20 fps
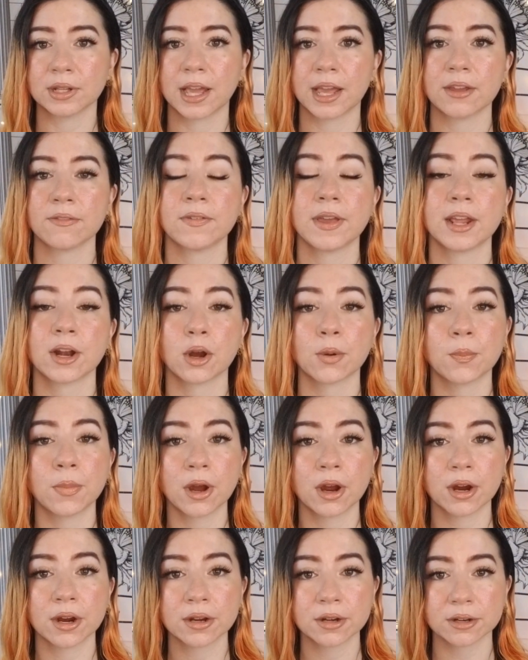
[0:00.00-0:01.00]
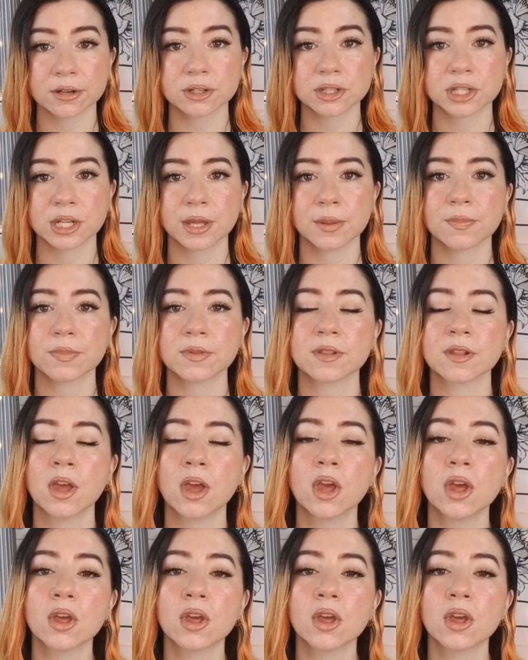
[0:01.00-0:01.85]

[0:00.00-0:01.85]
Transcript: life and our partnerships.